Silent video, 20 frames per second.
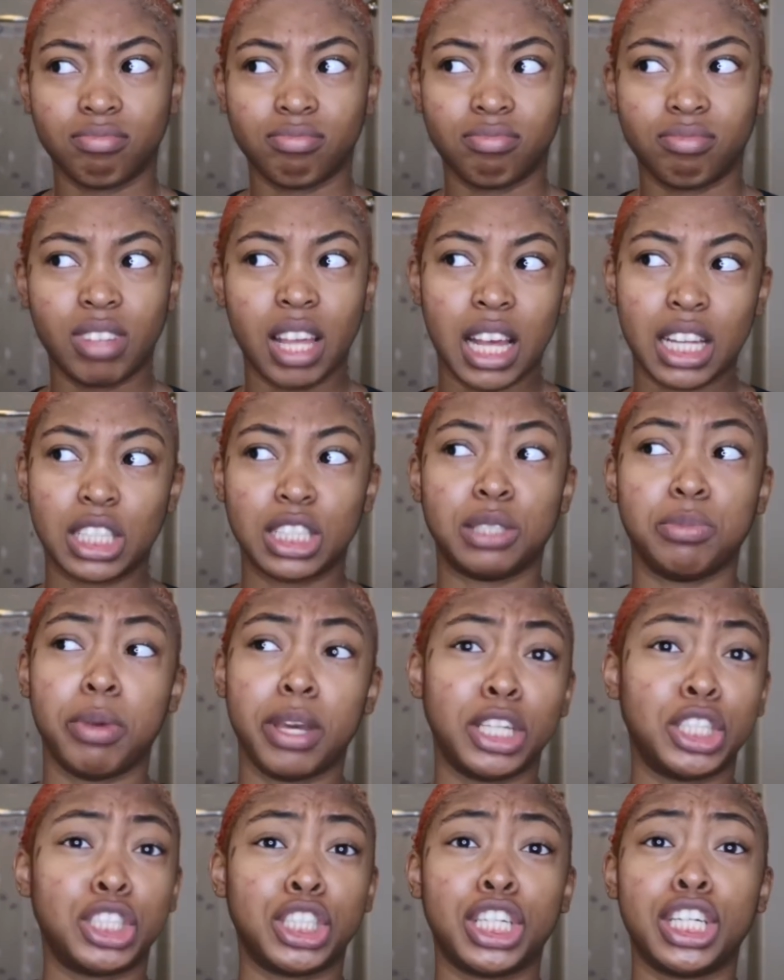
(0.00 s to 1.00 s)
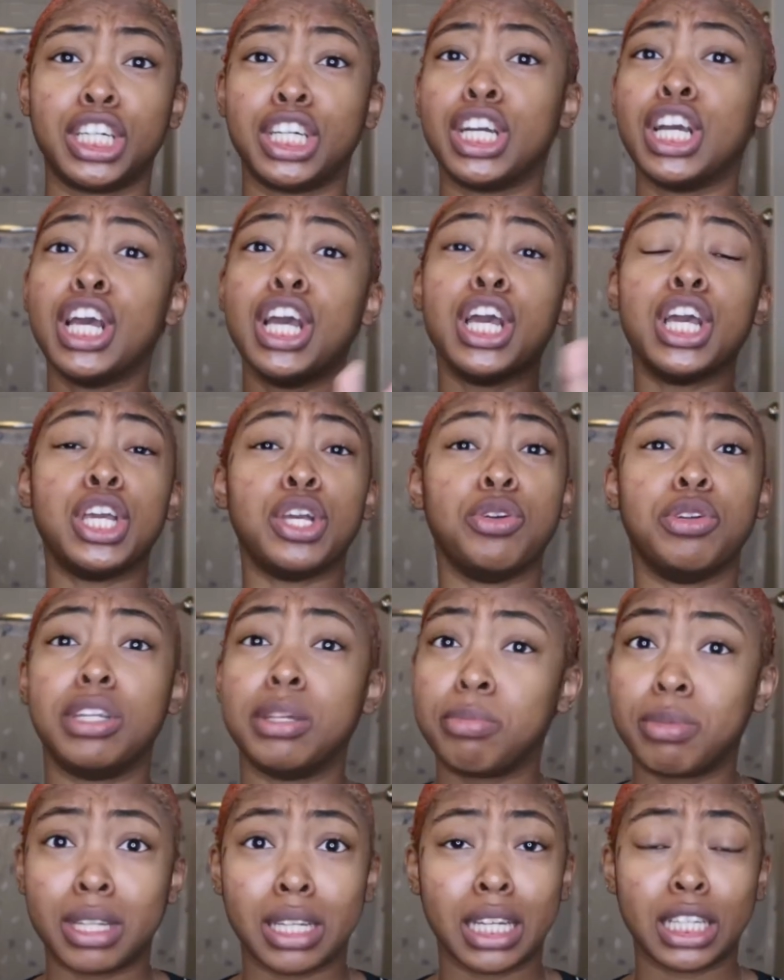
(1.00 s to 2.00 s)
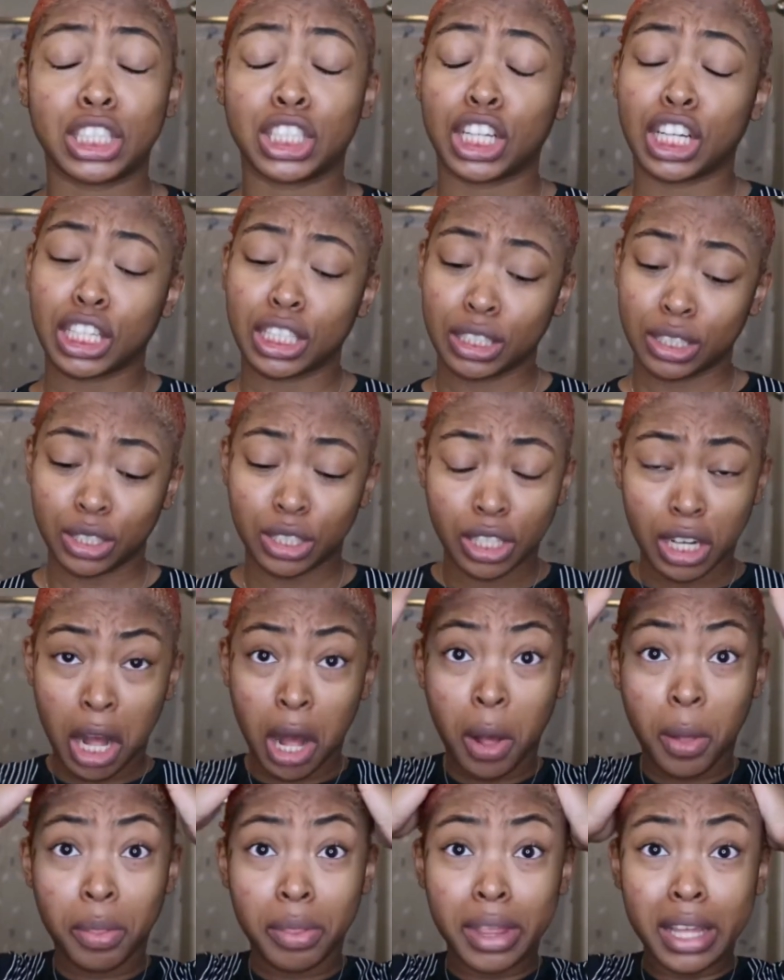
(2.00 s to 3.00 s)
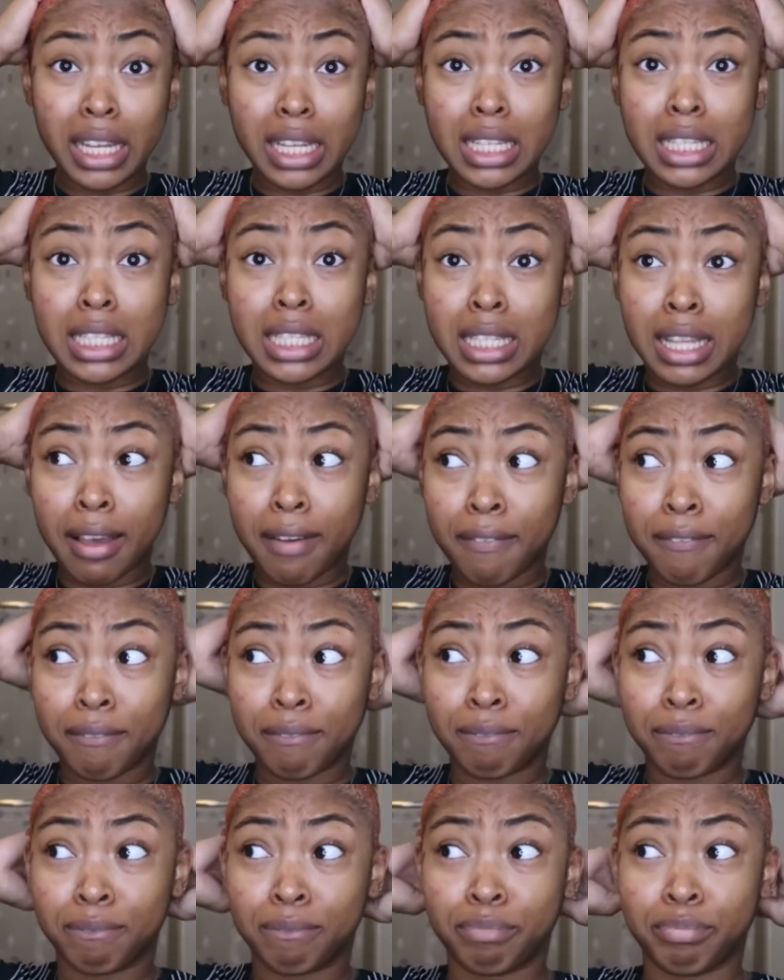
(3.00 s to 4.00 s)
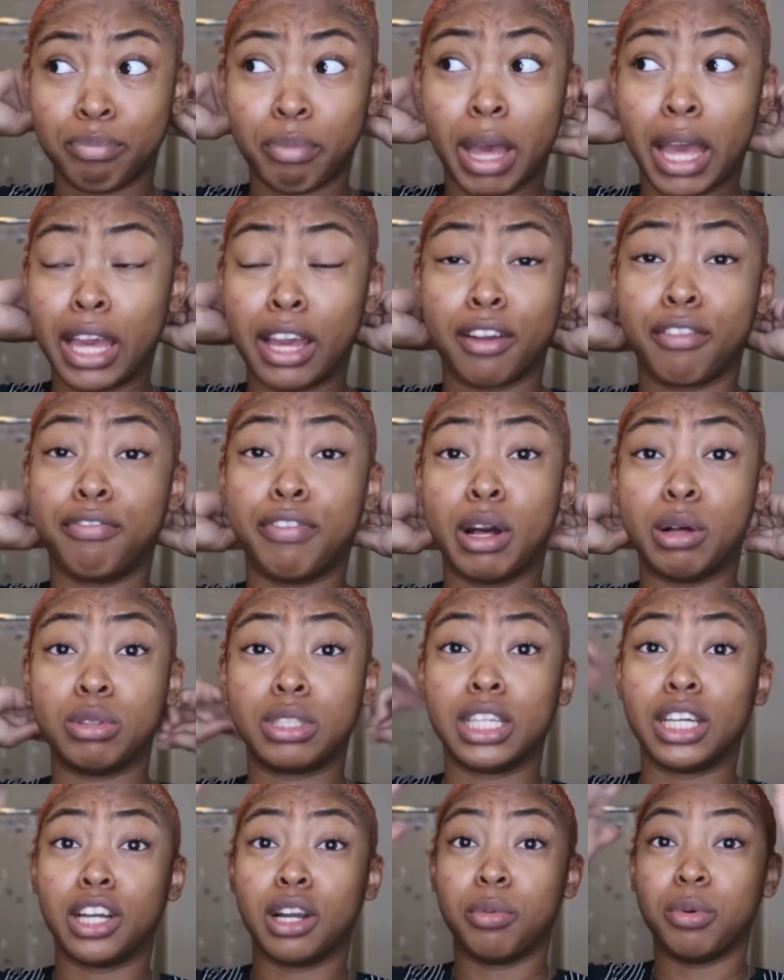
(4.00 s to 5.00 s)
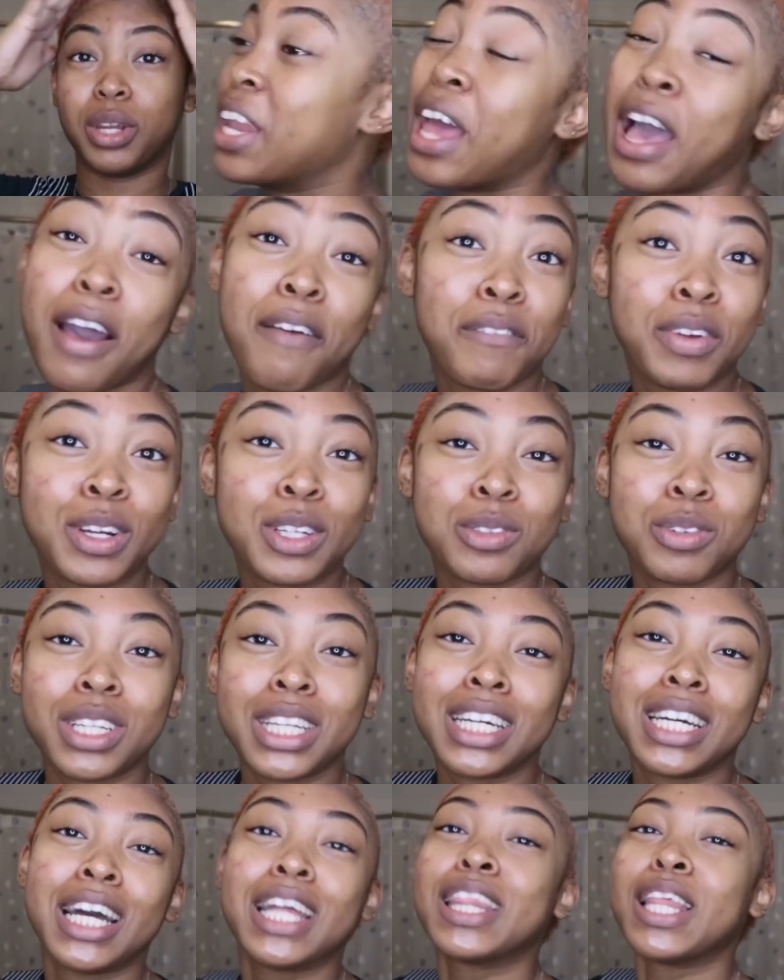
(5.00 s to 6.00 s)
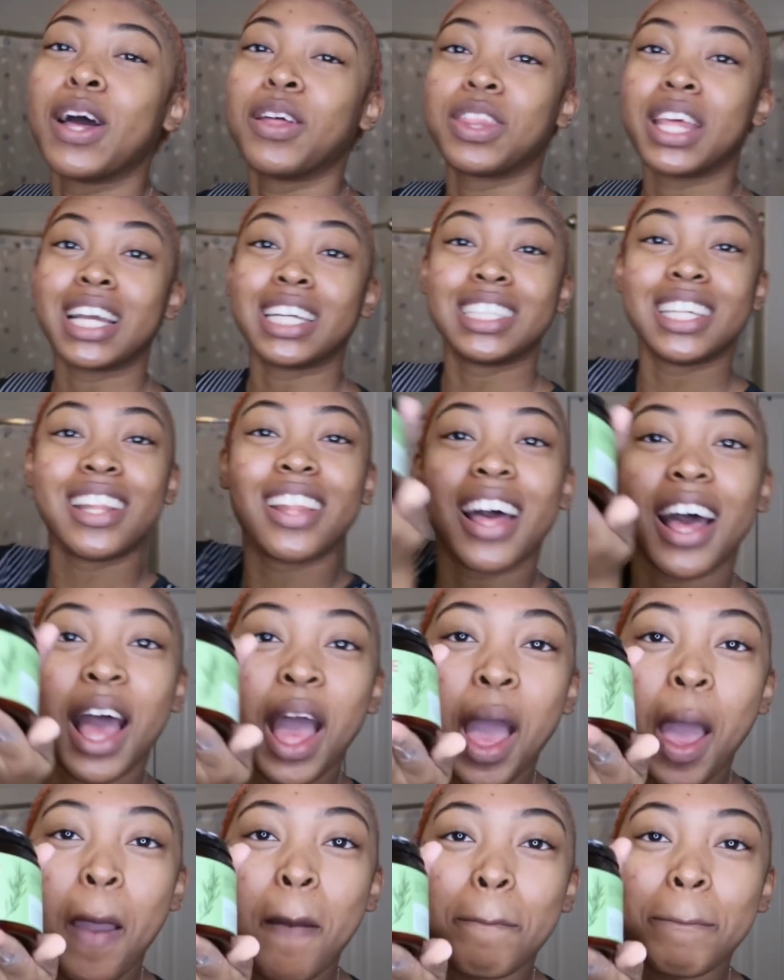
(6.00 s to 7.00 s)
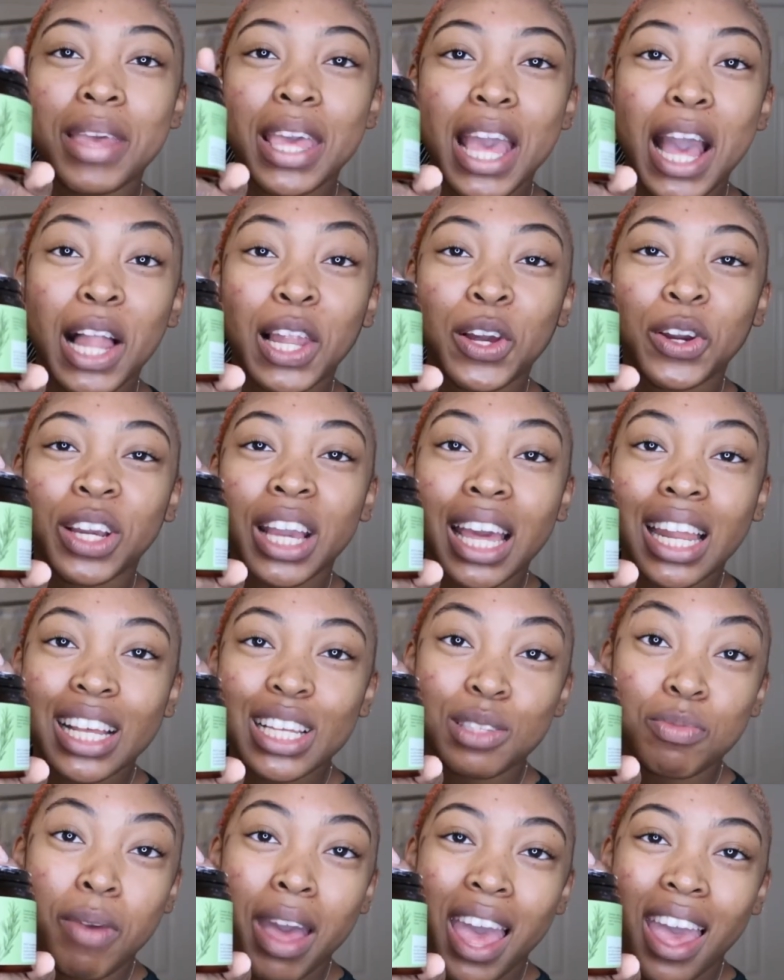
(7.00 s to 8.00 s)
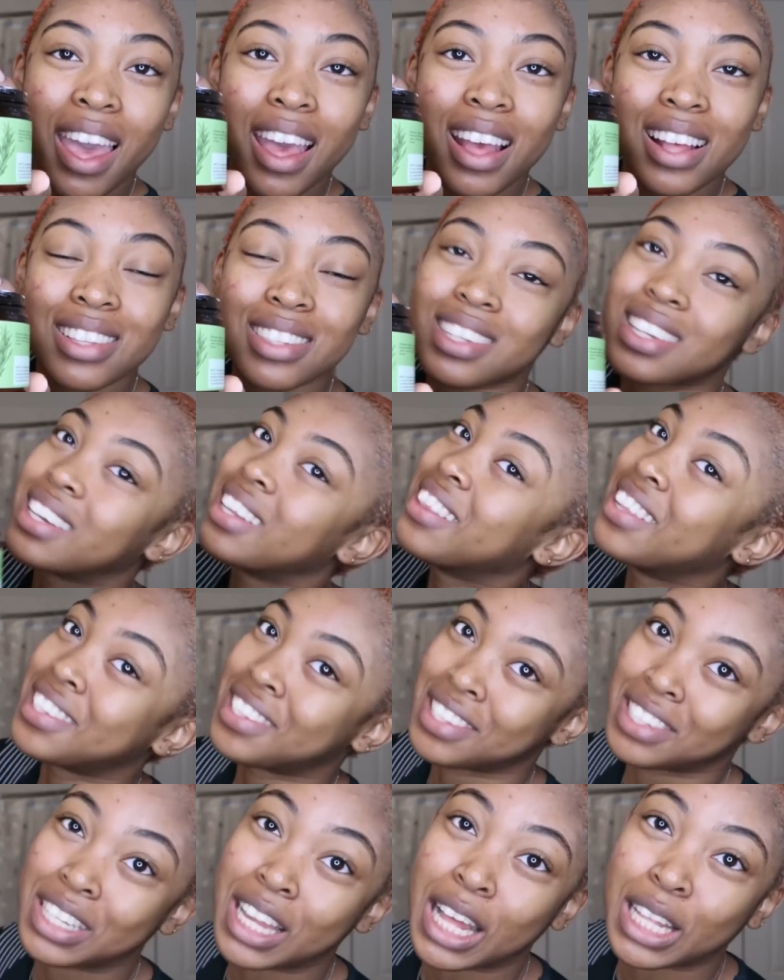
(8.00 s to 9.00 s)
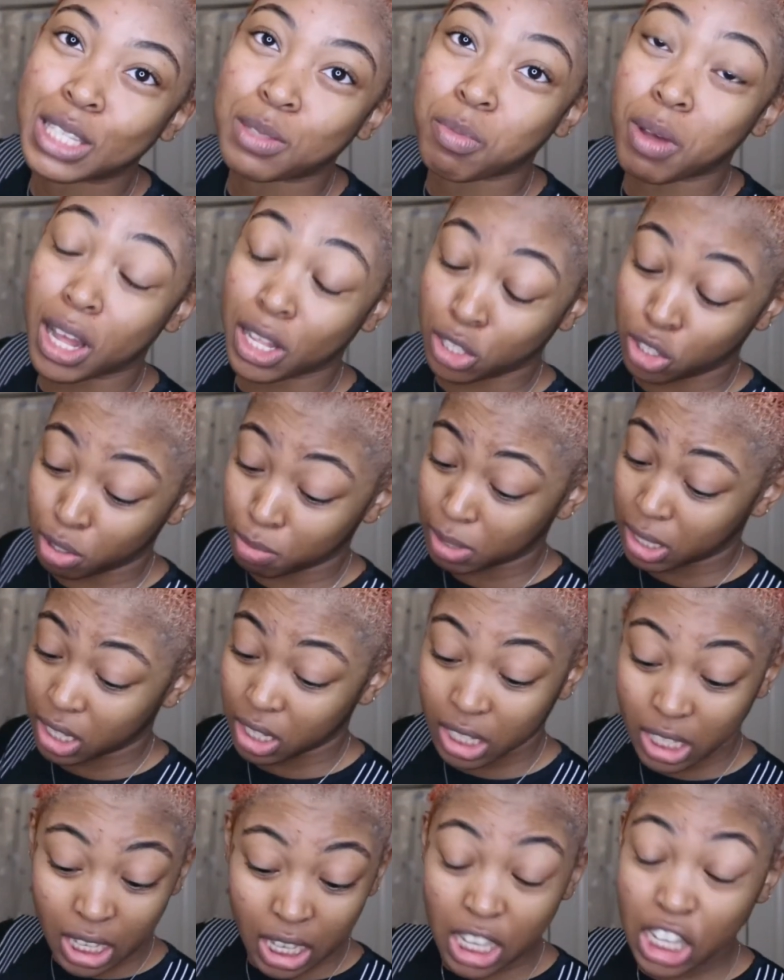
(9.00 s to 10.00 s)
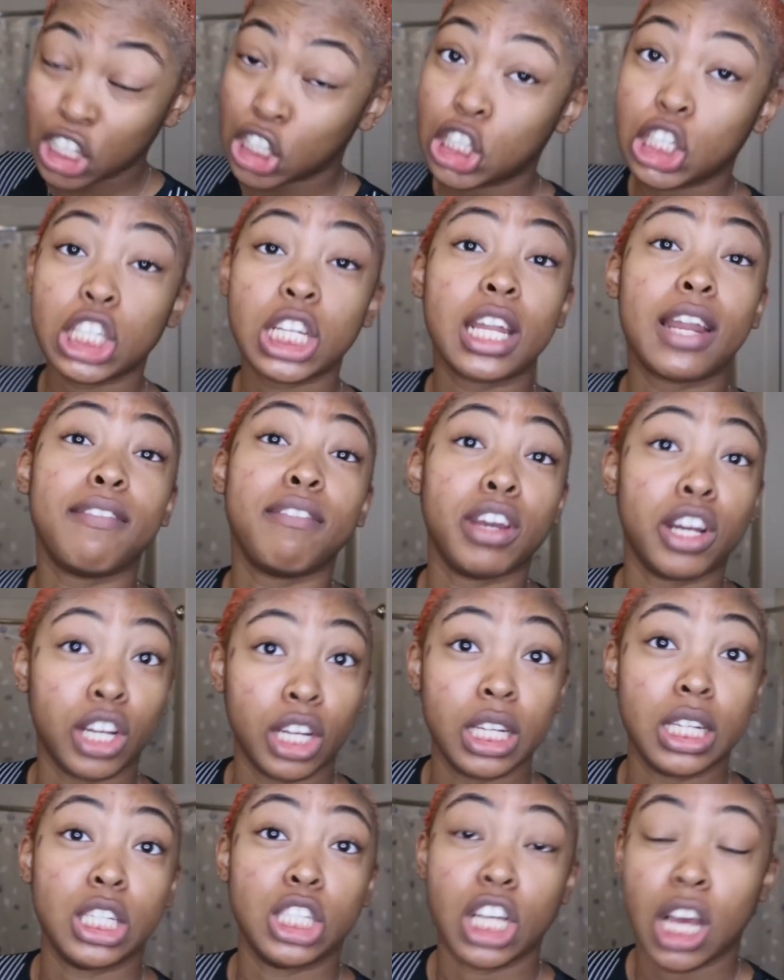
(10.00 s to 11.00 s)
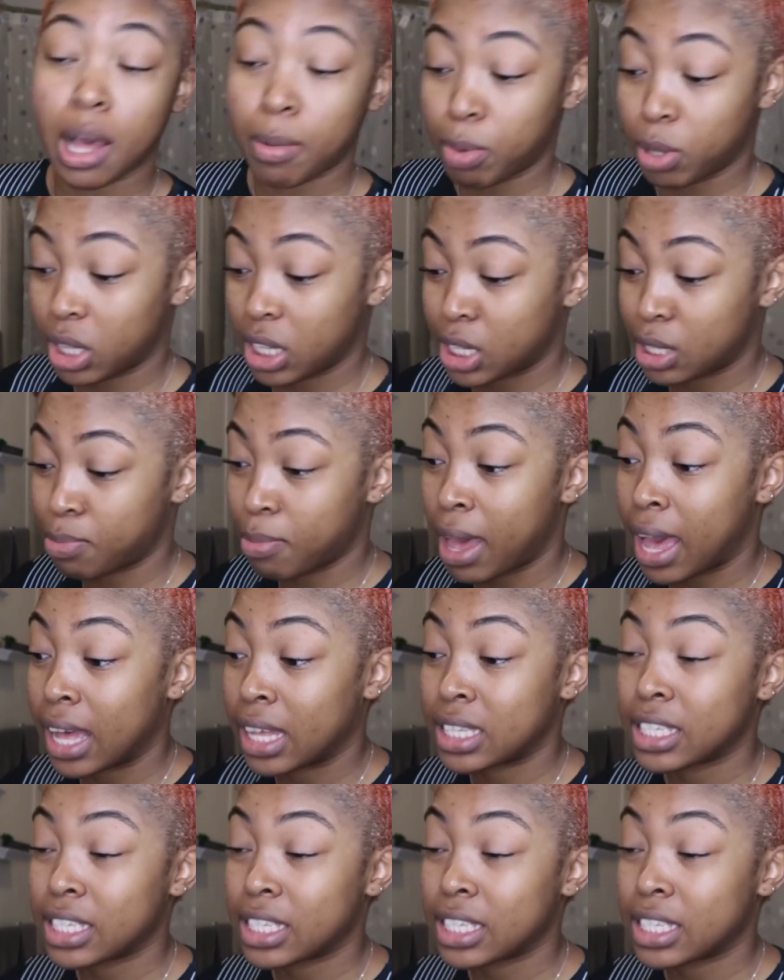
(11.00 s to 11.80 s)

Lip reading: Yeah, just make sure you deep condition it, because girl, my hair felt terrible. Now it feels really good though, thanks to the Mio Organics mask. This is not sponsored, but she did a very good job on this mask.